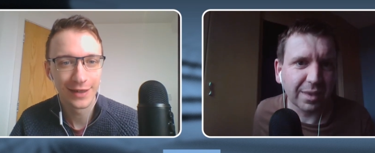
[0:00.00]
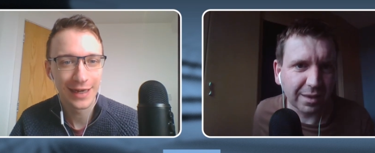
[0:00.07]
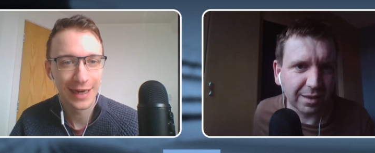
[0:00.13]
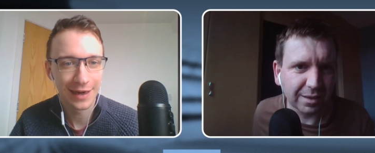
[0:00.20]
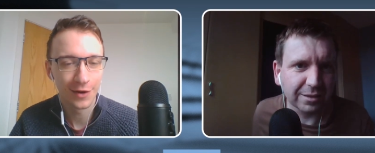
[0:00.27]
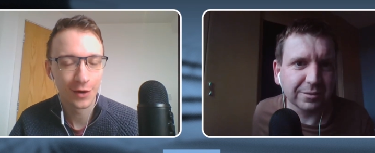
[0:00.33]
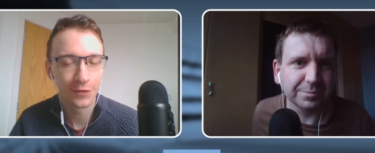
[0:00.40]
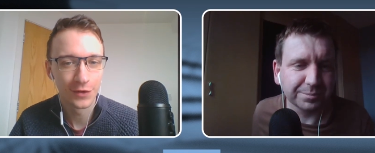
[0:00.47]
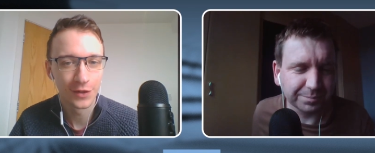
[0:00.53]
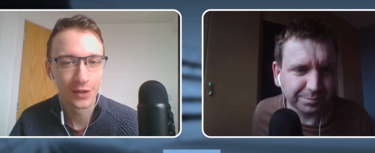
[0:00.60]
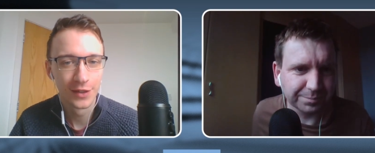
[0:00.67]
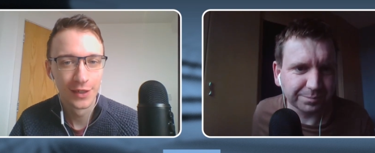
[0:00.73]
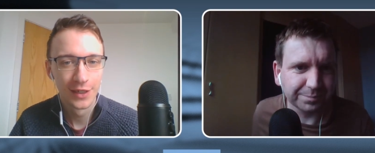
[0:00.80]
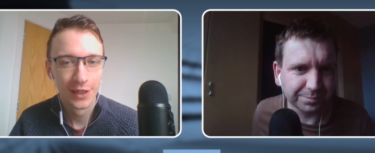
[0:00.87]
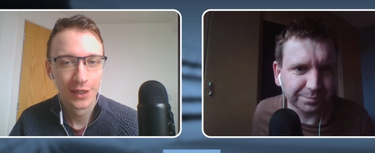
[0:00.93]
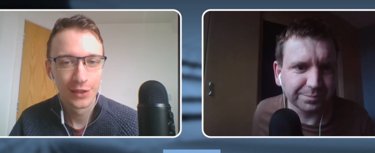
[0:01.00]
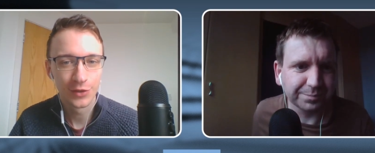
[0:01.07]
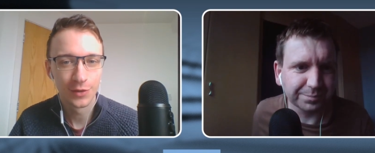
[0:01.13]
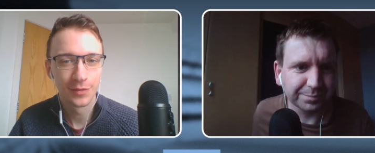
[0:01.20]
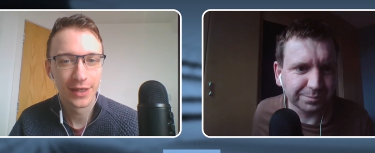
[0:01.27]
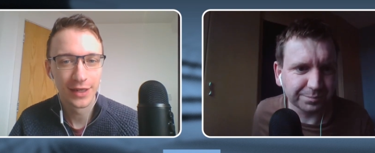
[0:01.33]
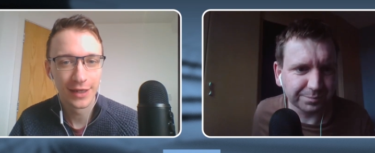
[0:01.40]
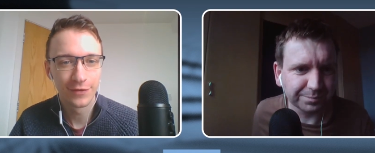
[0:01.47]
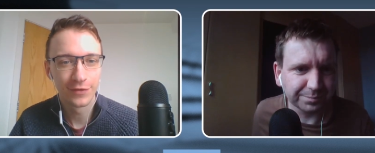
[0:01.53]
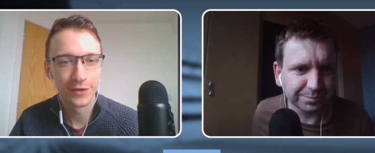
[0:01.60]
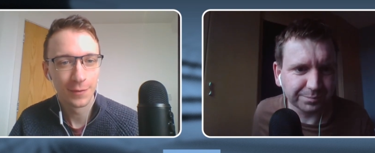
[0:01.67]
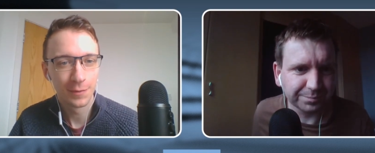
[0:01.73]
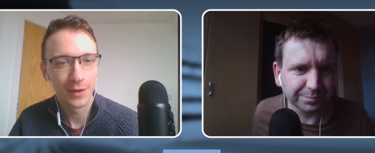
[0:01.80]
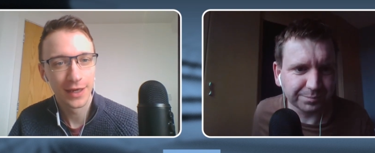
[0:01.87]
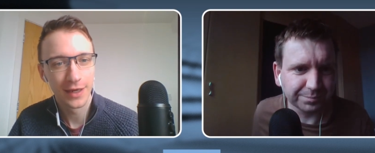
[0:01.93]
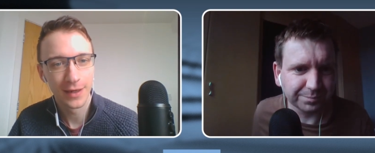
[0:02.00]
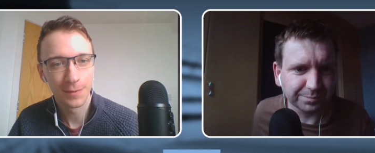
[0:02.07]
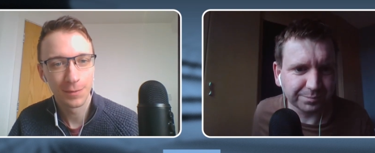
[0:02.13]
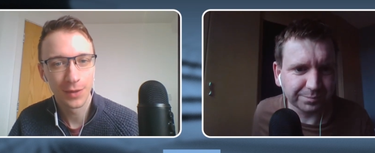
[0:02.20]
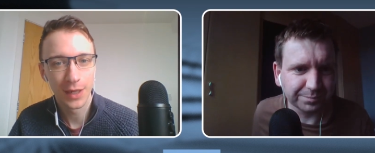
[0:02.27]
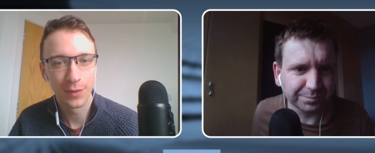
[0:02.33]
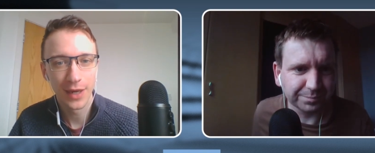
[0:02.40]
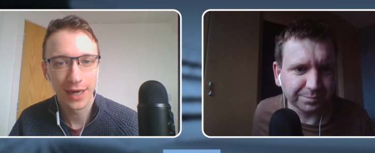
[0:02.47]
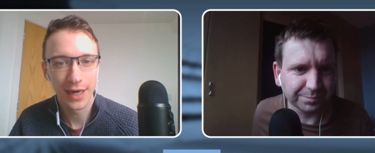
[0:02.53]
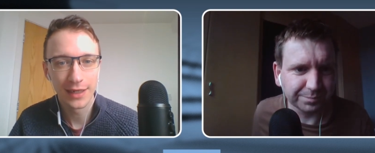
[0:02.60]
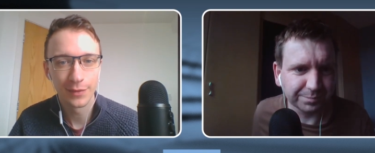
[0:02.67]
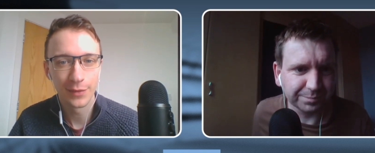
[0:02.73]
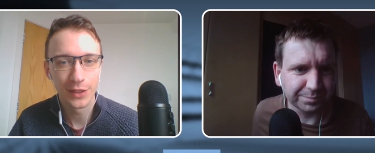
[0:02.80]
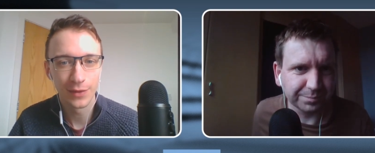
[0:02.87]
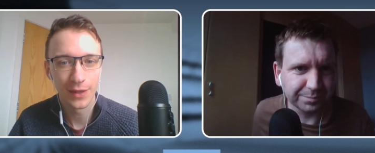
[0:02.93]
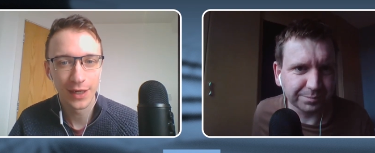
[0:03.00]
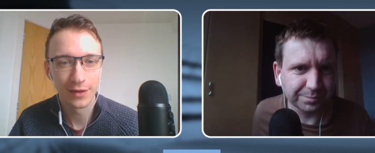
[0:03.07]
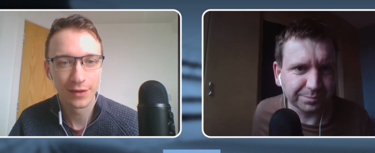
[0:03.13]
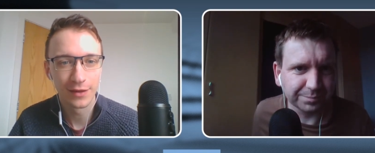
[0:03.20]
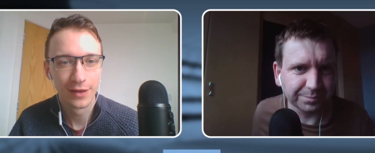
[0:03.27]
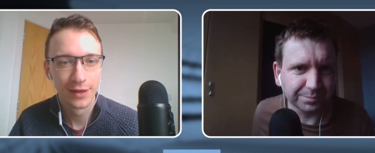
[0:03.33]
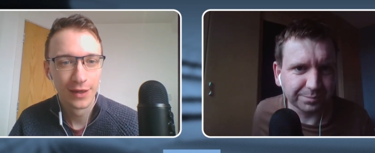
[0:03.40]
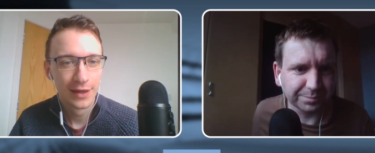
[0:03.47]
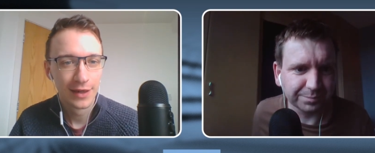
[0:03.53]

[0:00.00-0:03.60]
Speaker 1: He can offer something different and play play behind him as well, and